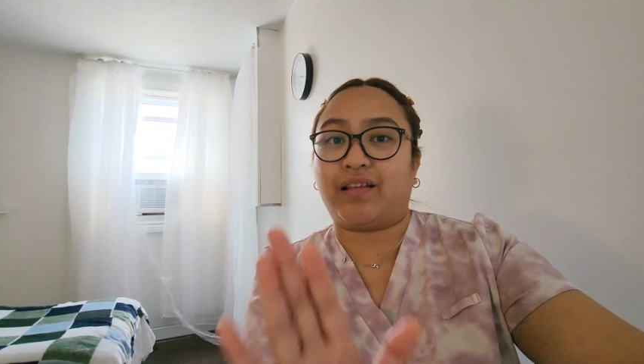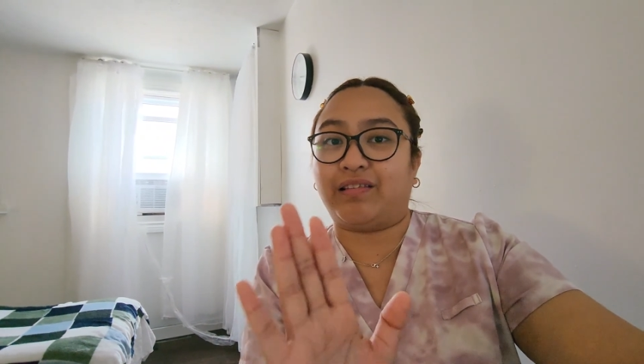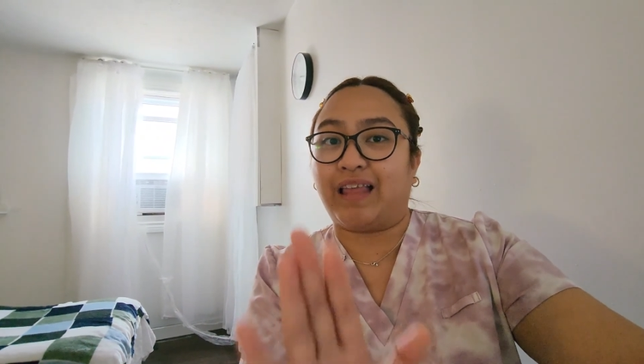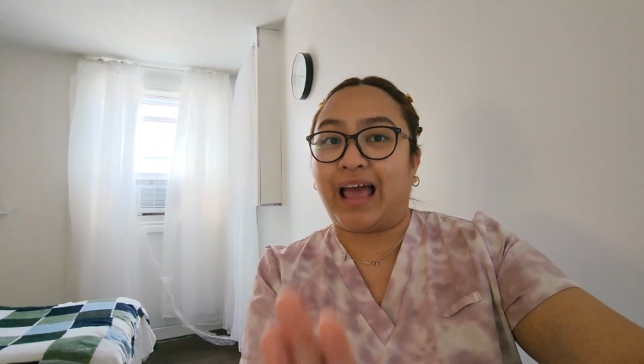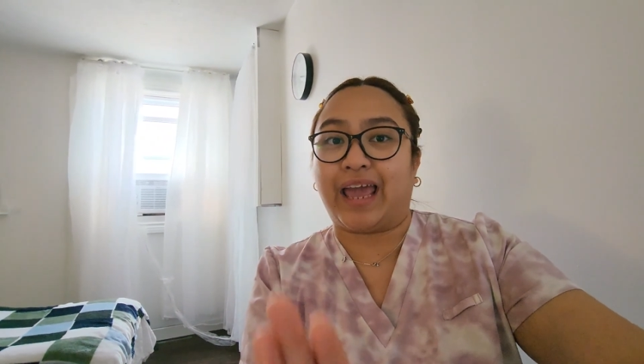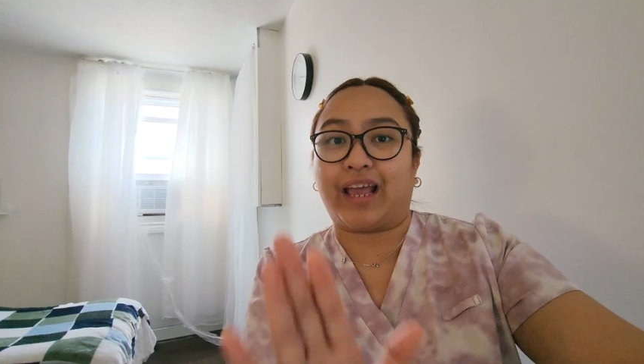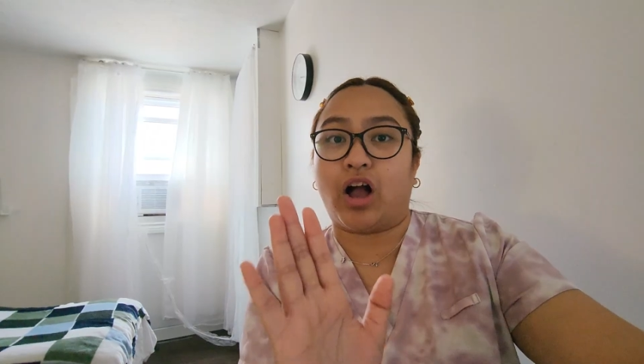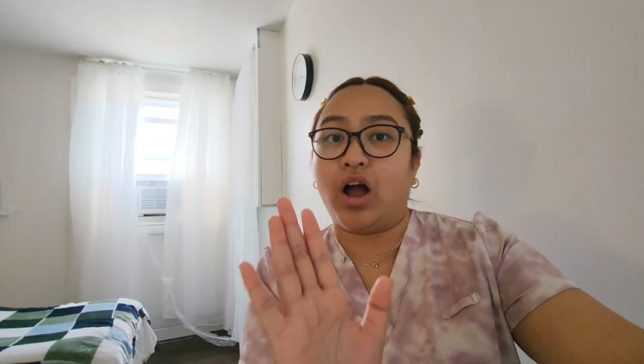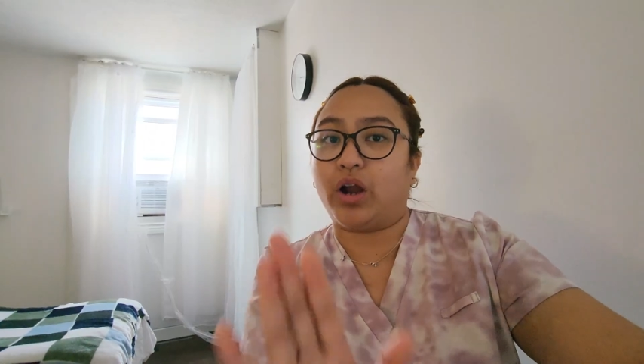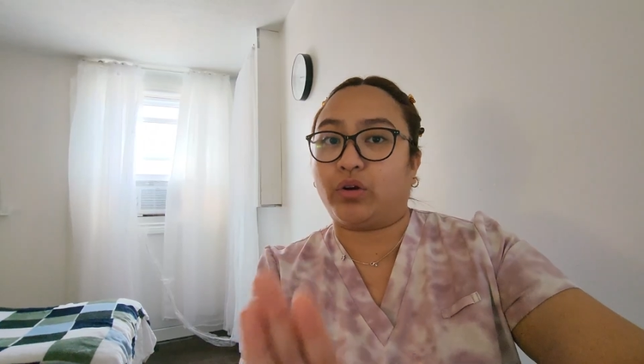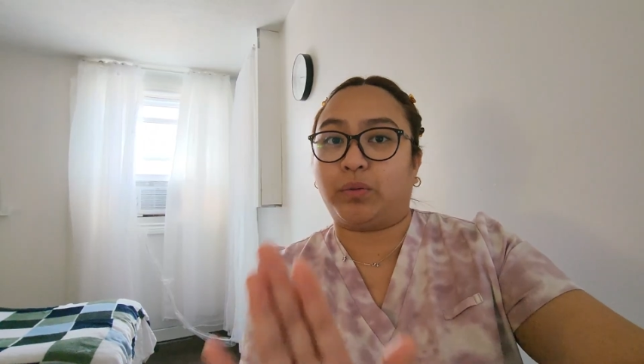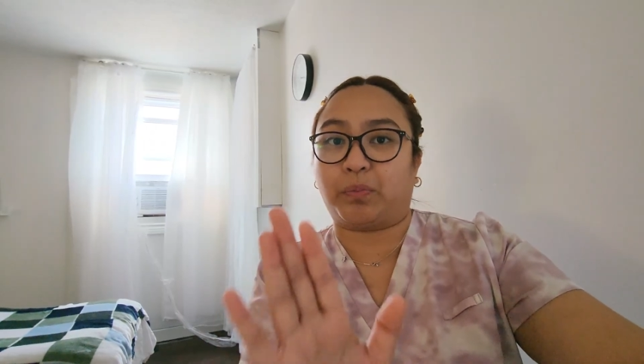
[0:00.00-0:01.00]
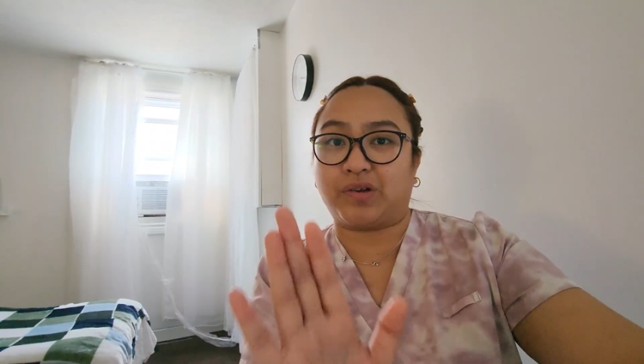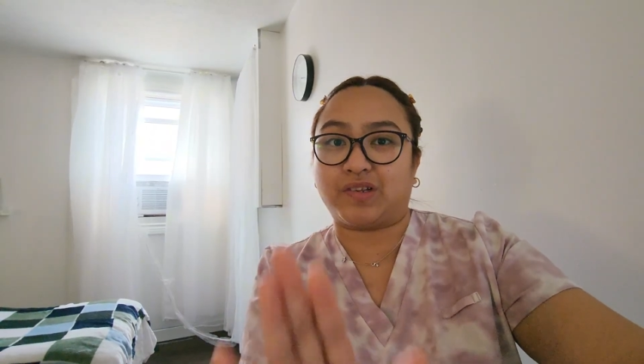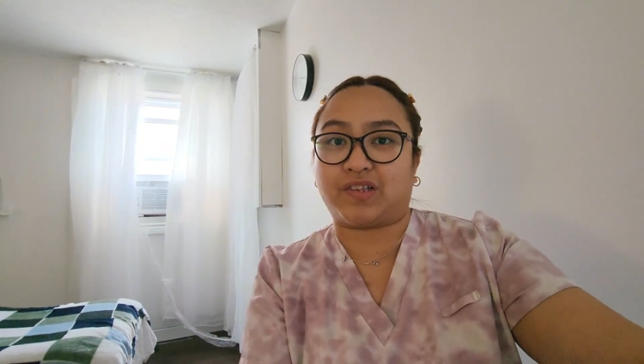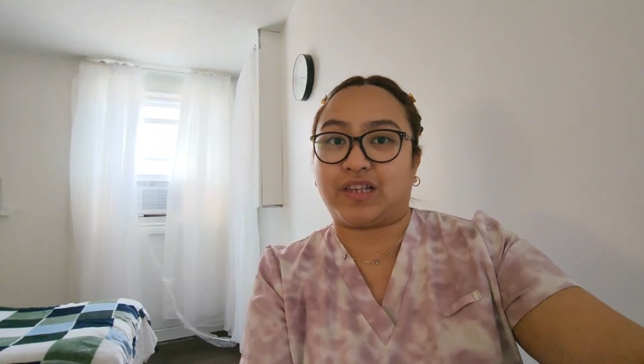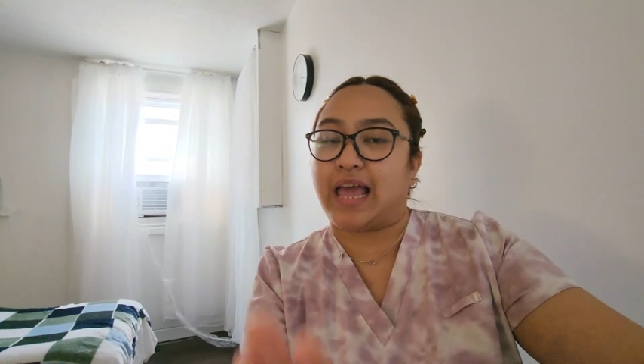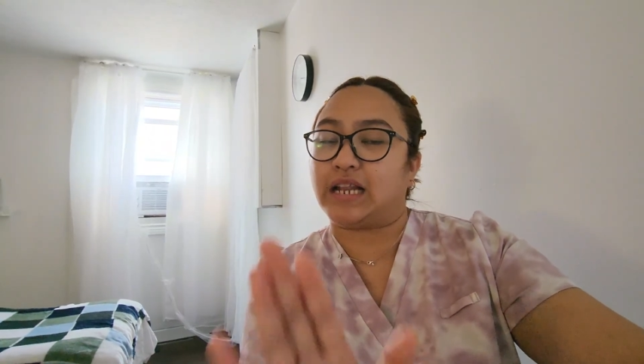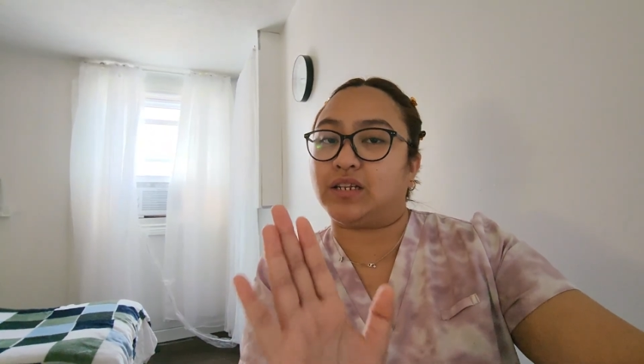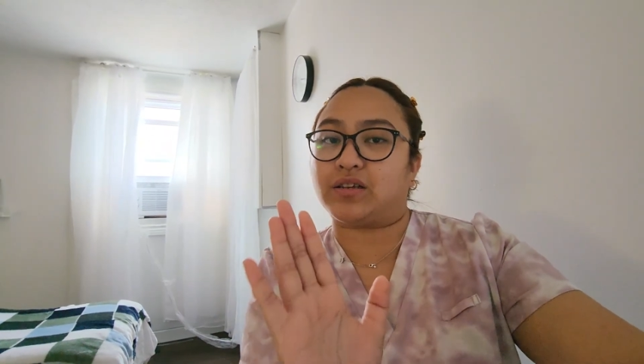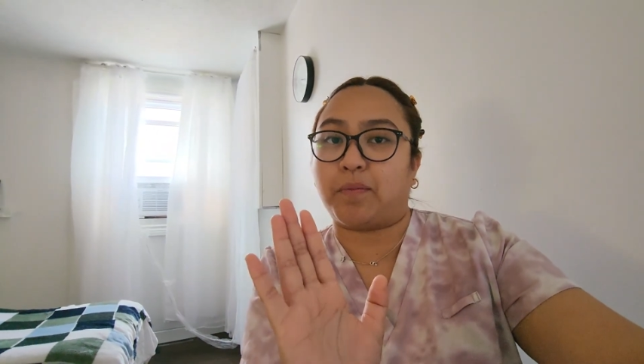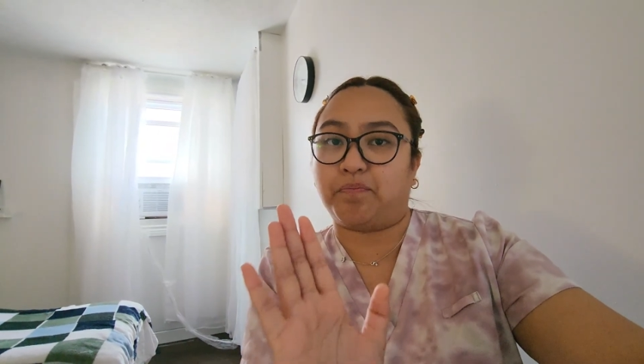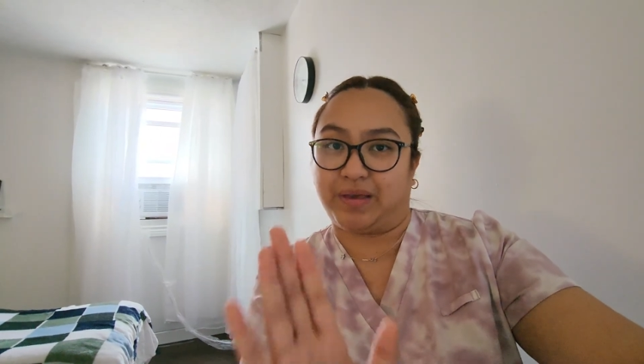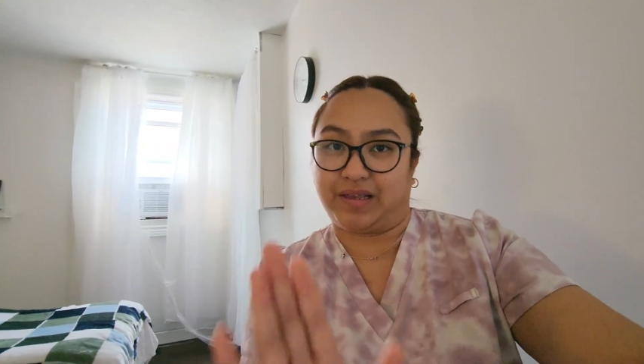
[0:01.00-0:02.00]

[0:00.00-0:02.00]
like 100%